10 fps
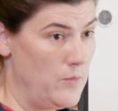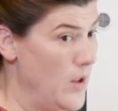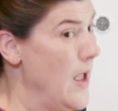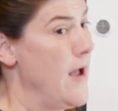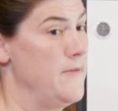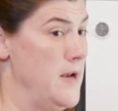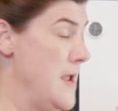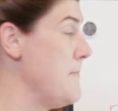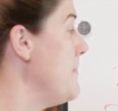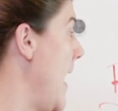will have an
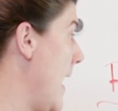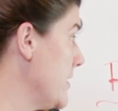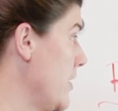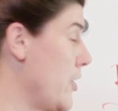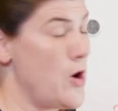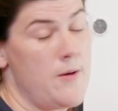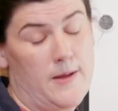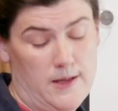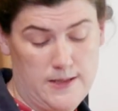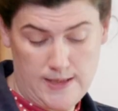impact on our
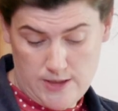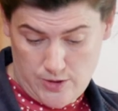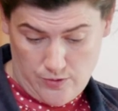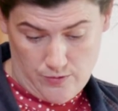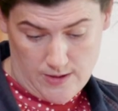ability to do